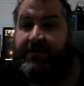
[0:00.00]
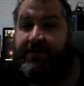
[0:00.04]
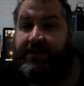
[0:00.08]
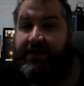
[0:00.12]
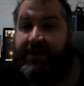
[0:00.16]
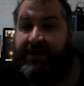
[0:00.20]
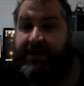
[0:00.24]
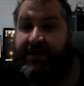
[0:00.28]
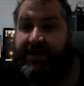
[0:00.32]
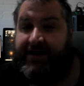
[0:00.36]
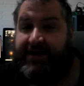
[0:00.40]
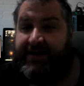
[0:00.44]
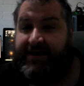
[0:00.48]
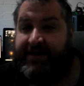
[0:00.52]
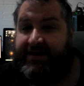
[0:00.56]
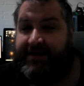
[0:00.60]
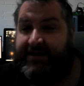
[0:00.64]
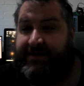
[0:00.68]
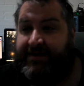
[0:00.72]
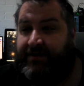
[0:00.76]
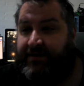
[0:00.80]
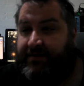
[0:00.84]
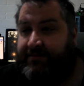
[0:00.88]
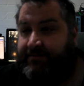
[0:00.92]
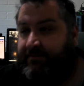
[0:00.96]

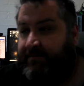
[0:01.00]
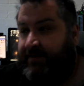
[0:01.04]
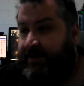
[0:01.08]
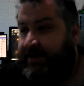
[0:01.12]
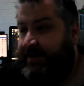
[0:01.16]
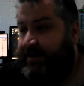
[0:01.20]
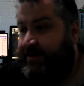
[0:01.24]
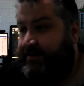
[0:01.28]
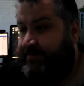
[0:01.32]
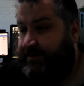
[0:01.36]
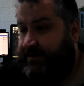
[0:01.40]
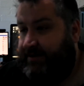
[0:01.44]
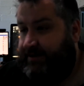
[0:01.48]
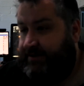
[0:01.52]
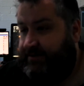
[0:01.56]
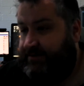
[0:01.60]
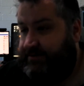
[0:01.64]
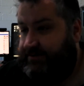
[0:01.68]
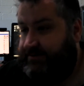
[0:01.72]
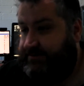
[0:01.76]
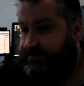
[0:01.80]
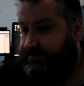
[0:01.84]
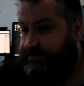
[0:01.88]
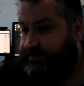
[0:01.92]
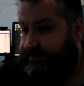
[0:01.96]
I may
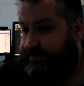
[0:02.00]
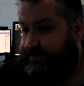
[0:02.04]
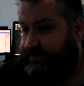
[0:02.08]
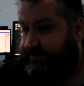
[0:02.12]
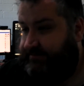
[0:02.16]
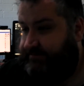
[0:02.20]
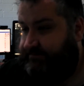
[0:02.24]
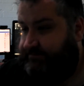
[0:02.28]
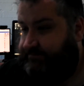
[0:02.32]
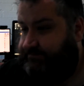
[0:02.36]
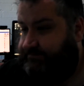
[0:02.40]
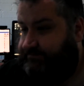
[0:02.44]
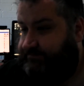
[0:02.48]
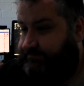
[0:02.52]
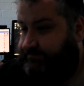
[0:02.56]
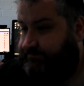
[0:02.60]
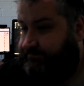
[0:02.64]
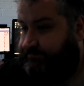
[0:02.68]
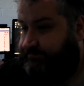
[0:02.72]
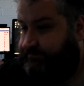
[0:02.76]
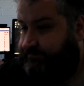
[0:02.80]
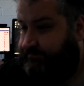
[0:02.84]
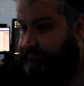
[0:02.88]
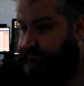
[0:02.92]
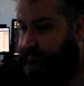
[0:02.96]
not. I'm
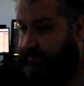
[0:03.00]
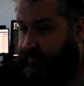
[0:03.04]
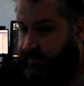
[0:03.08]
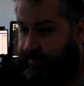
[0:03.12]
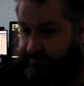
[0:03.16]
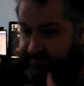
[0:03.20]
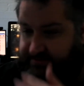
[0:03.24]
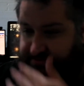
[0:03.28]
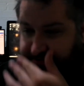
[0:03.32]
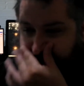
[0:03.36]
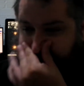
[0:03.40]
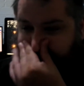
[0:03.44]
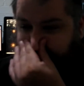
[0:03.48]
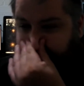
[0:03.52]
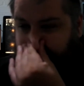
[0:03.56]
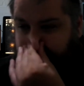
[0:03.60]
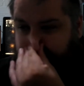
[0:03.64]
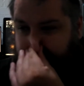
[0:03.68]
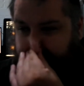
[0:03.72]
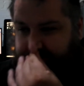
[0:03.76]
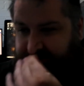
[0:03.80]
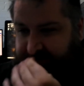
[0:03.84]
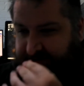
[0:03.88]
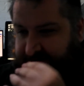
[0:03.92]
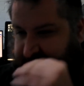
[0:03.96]
I
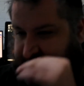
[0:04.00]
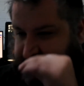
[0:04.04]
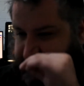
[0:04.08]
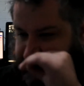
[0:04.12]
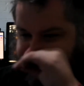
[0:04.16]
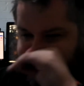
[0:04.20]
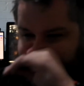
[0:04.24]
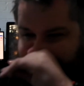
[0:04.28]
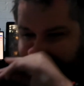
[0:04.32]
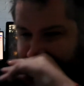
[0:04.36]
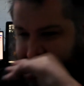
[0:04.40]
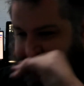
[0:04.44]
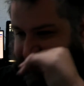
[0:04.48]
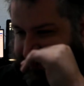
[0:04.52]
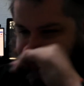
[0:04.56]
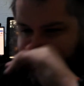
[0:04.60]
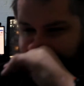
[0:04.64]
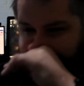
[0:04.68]
don't